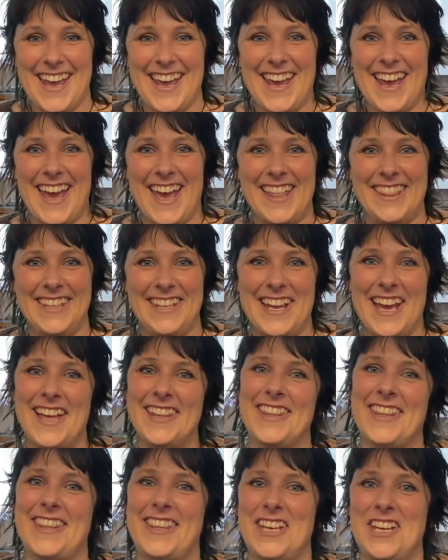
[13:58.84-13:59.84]
And the
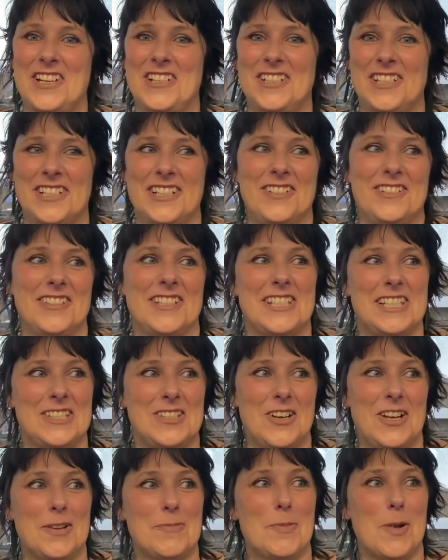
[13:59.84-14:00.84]
other thing I did on this
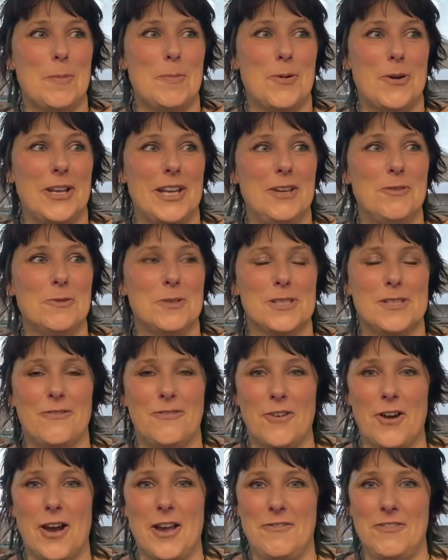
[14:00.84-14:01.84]
side of my body was
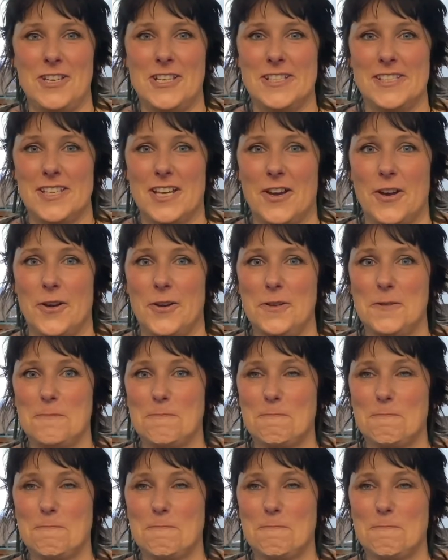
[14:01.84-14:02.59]
5 years ago.